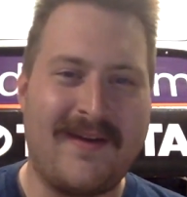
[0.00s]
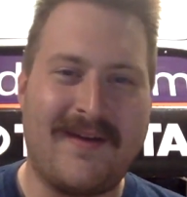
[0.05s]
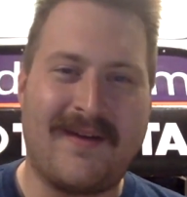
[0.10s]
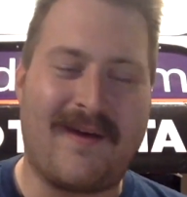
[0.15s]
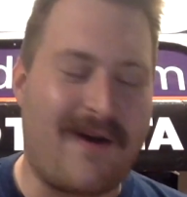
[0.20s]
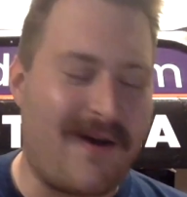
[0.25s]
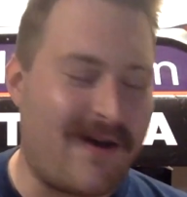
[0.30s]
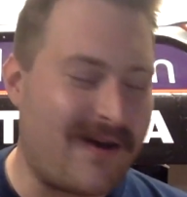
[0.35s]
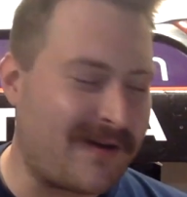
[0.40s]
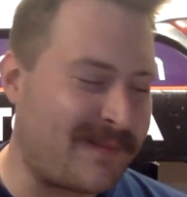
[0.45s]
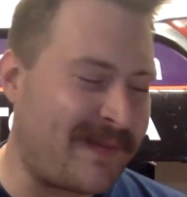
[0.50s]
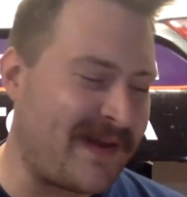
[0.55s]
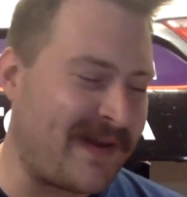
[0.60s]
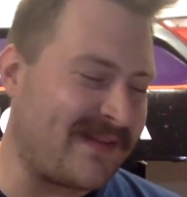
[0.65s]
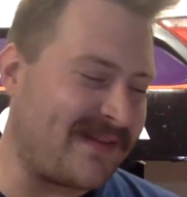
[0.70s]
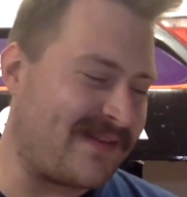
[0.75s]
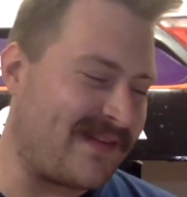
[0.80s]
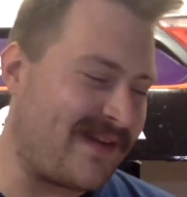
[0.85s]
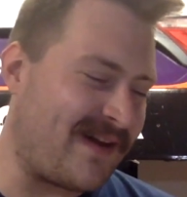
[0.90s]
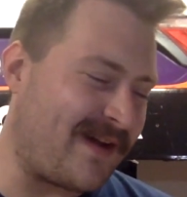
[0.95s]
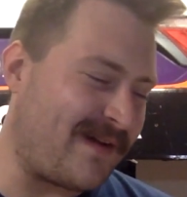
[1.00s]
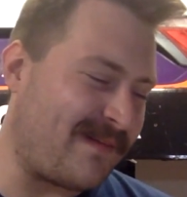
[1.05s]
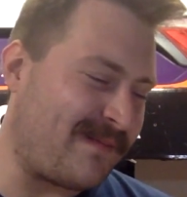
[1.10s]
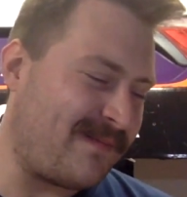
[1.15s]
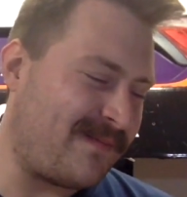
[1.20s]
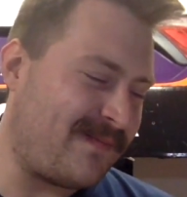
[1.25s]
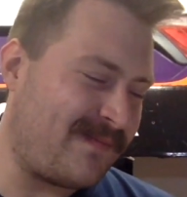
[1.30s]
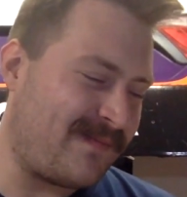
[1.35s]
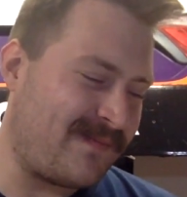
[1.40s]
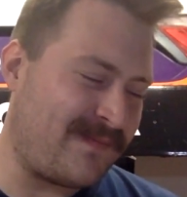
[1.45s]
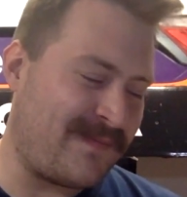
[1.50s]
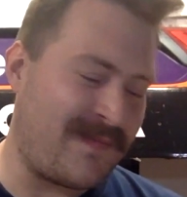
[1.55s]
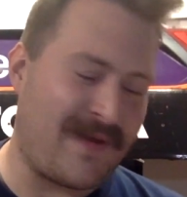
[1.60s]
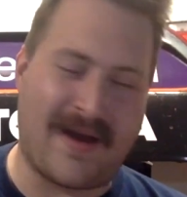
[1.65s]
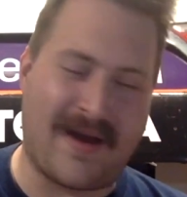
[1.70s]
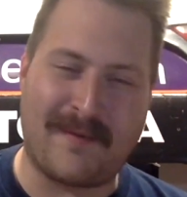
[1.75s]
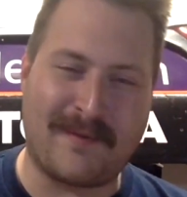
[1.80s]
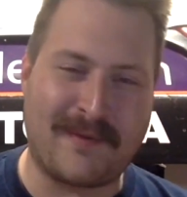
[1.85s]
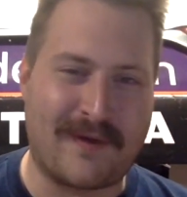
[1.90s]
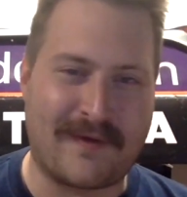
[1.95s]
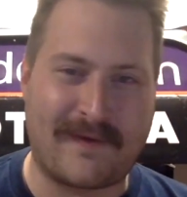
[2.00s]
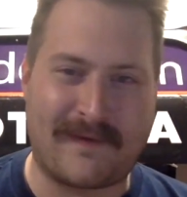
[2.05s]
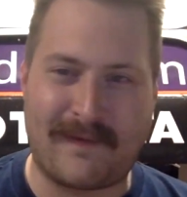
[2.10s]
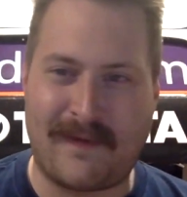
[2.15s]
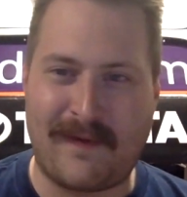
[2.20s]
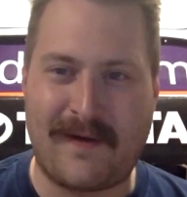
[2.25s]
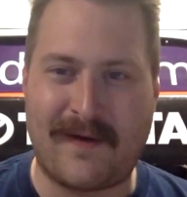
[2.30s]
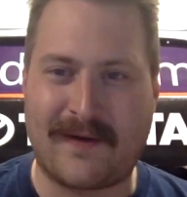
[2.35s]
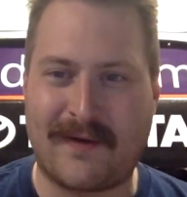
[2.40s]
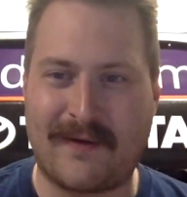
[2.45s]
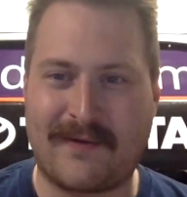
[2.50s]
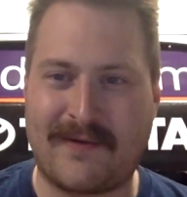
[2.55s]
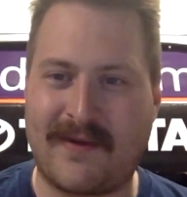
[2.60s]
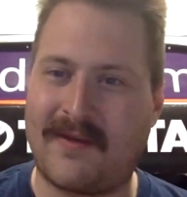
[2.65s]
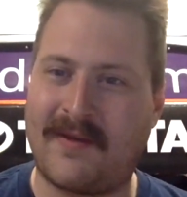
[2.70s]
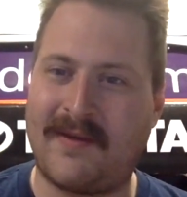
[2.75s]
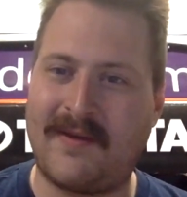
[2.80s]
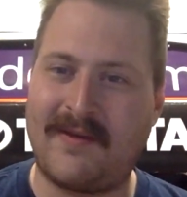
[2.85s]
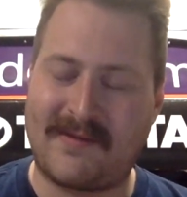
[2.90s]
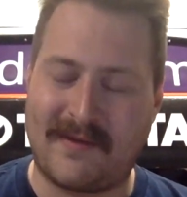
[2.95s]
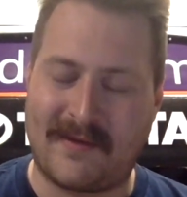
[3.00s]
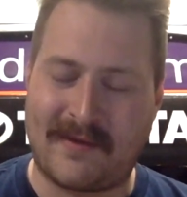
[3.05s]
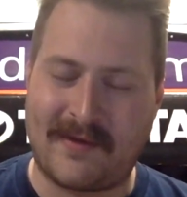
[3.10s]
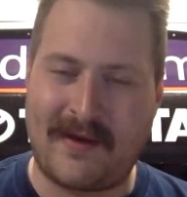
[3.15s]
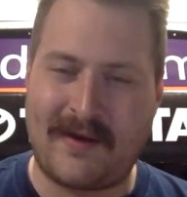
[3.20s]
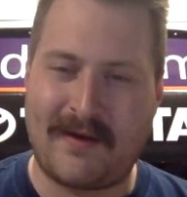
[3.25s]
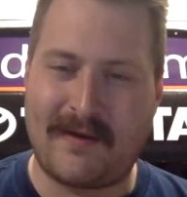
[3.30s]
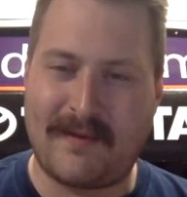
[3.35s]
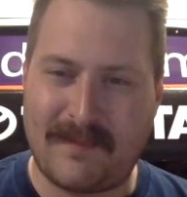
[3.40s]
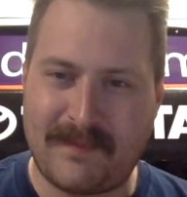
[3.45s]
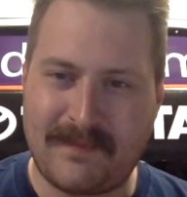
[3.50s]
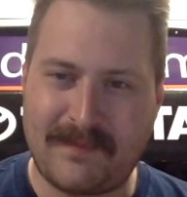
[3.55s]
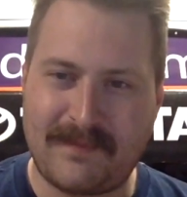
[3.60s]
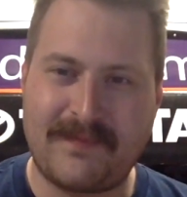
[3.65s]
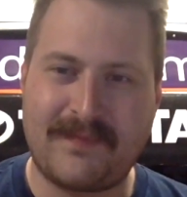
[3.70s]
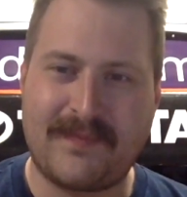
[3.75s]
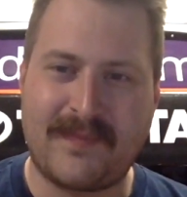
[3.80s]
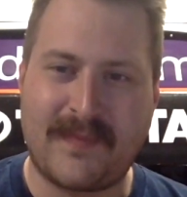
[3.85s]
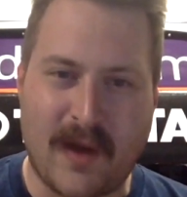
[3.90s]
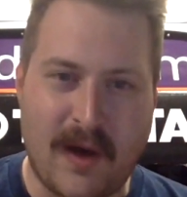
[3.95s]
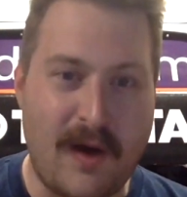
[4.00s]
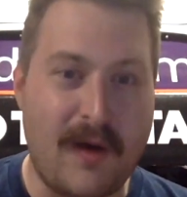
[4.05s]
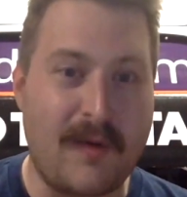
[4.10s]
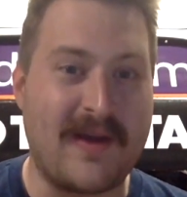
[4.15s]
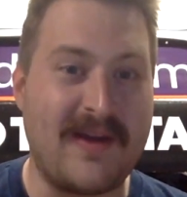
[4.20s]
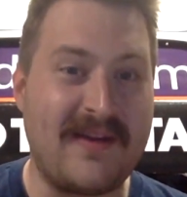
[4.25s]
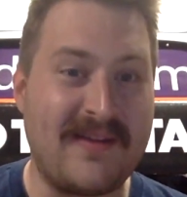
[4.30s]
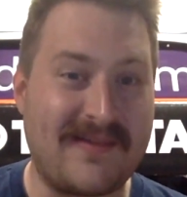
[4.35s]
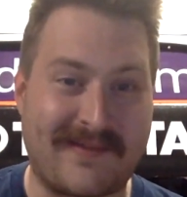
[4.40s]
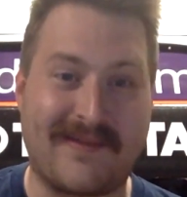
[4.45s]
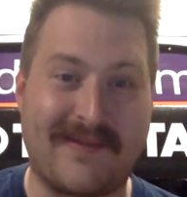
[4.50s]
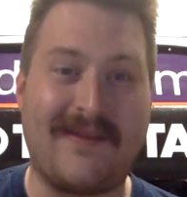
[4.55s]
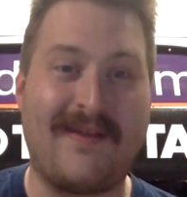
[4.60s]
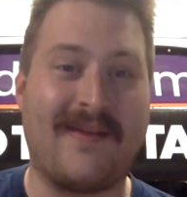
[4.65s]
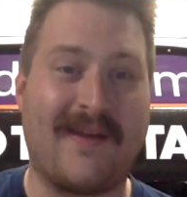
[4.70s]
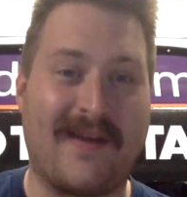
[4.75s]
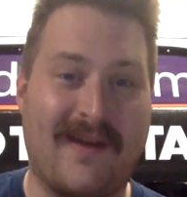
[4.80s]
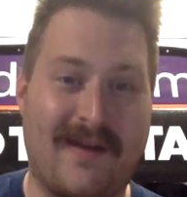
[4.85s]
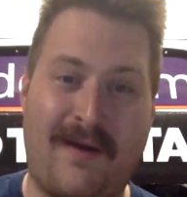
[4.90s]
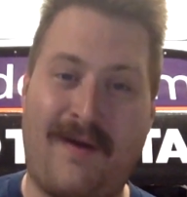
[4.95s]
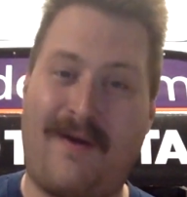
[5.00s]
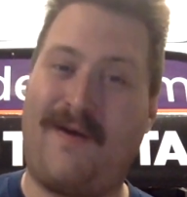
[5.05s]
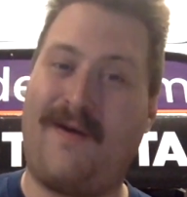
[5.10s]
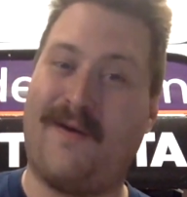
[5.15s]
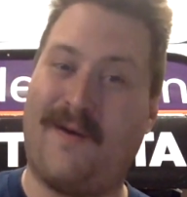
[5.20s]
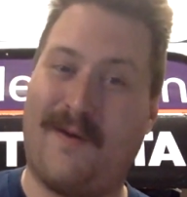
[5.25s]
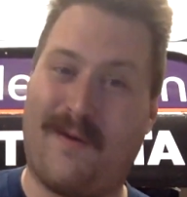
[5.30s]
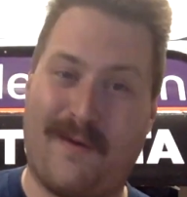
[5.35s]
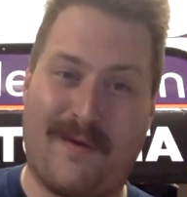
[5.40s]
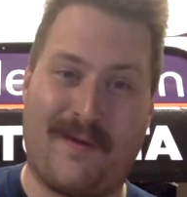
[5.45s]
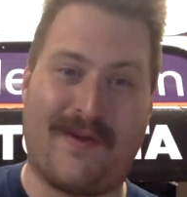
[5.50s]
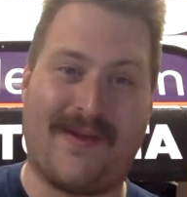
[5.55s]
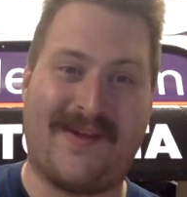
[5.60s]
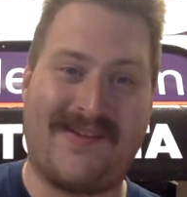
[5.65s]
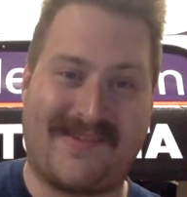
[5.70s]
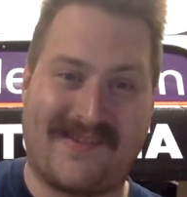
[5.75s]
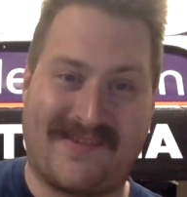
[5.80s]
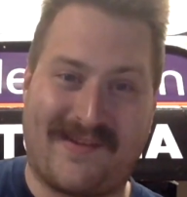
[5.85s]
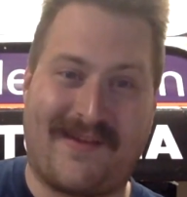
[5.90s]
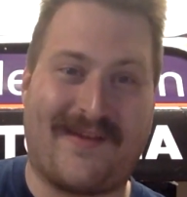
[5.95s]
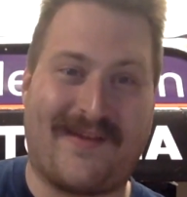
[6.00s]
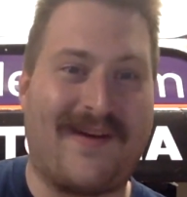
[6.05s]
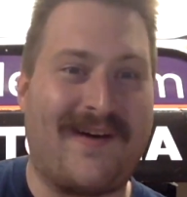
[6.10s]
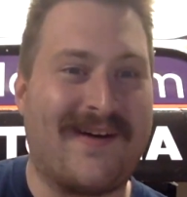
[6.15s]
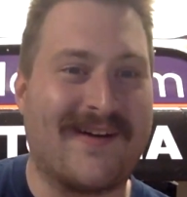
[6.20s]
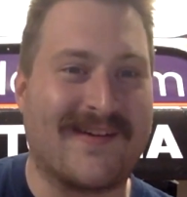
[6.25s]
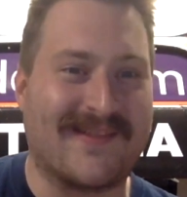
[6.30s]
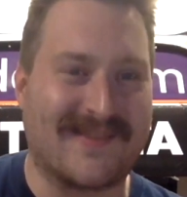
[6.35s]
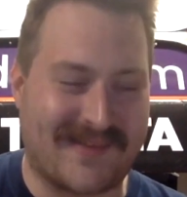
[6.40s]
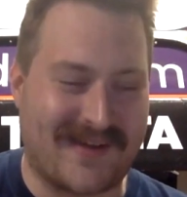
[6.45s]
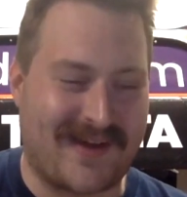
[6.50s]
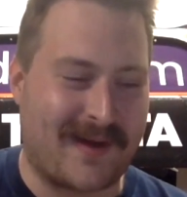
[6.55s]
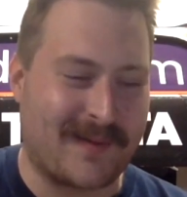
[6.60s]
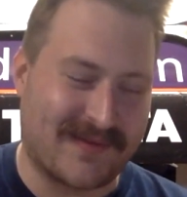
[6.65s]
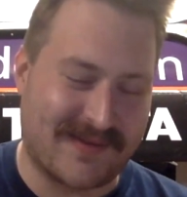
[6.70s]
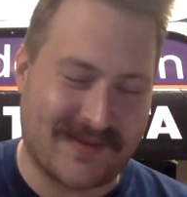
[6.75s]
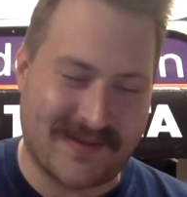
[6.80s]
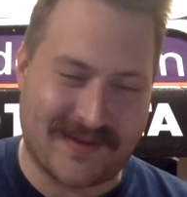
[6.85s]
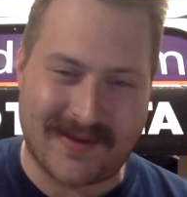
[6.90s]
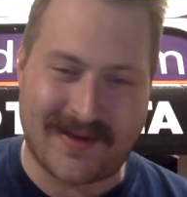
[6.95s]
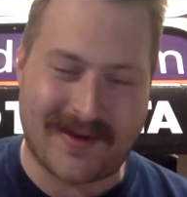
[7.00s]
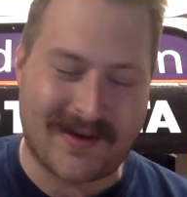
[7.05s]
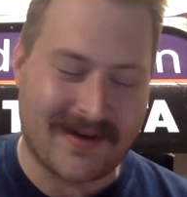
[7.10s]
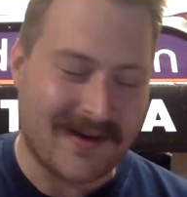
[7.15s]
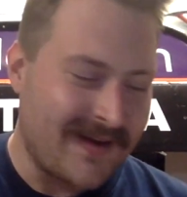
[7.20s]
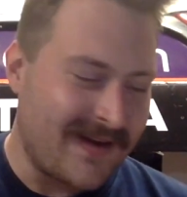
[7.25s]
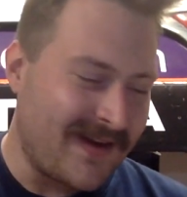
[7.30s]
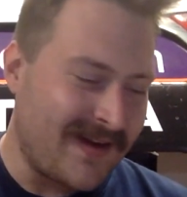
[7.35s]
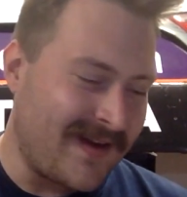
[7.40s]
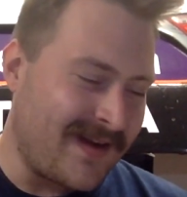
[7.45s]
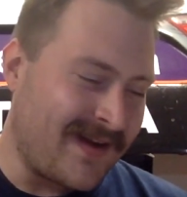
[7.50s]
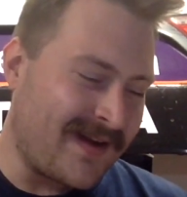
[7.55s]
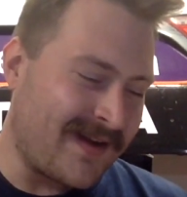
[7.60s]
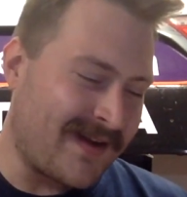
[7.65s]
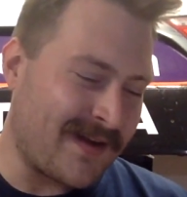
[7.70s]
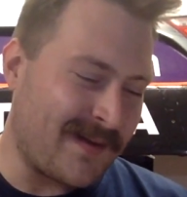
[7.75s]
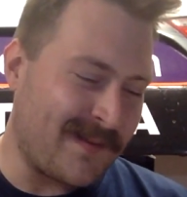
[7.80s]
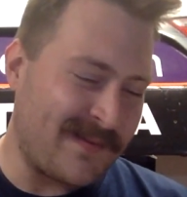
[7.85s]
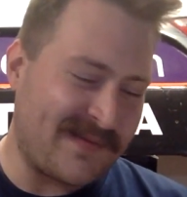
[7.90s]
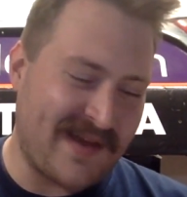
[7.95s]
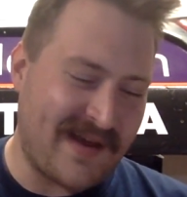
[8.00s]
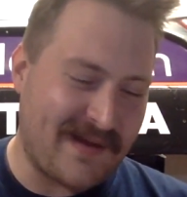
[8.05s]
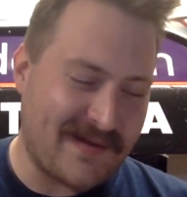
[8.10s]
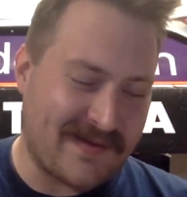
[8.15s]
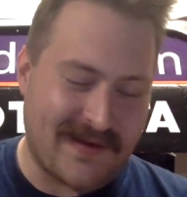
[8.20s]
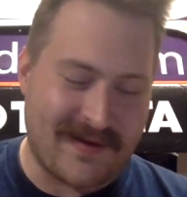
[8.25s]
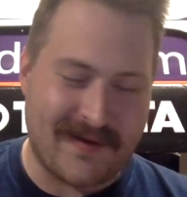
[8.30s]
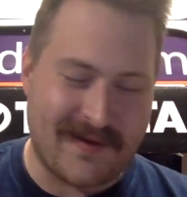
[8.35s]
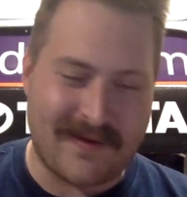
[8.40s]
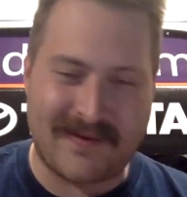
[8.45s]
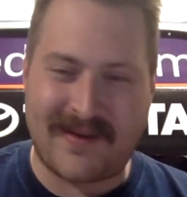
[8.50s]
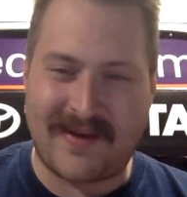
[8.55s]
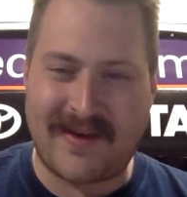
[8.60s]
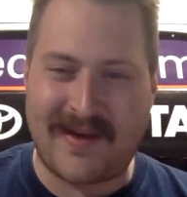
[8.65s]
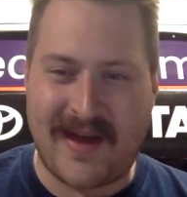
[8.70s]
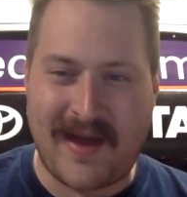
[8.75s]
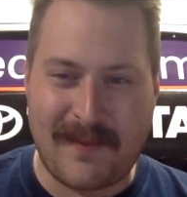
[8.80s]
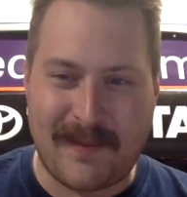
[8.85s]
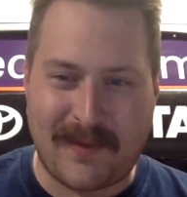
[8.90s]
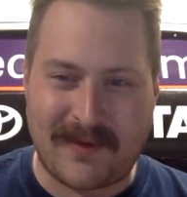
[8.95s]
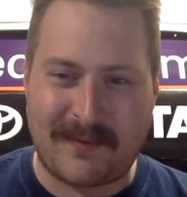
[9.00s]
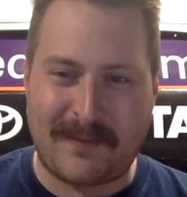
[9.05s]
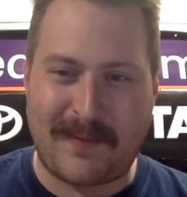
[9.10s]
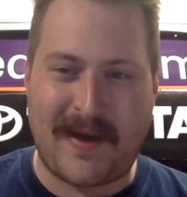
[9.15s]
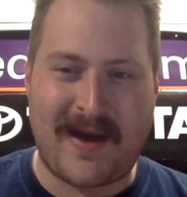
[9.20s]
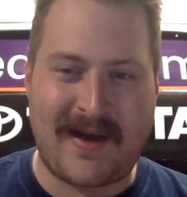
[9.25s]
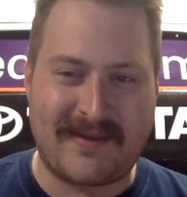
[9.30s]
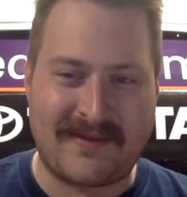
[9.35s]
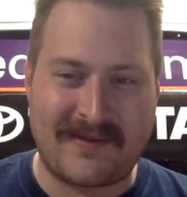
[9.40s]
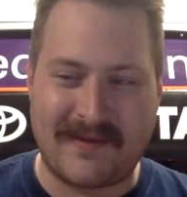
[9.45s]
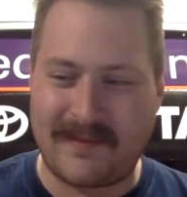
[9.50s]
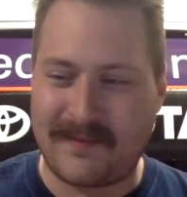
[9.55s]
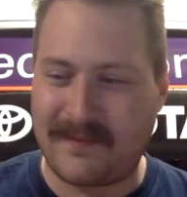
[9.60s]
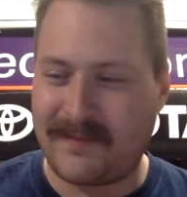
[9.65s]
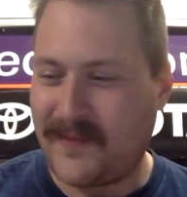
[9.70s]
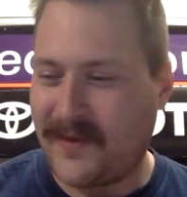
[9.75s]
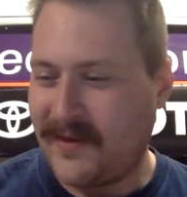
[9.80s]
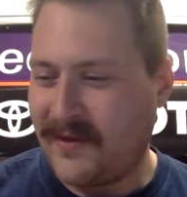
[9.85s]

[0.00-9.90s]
Long pit stop. And I'm talking long, you're saying he's still there. Oh, he's still there. Oh, this is a long stop still there. Comes out there, Denny Hamlin's passed him.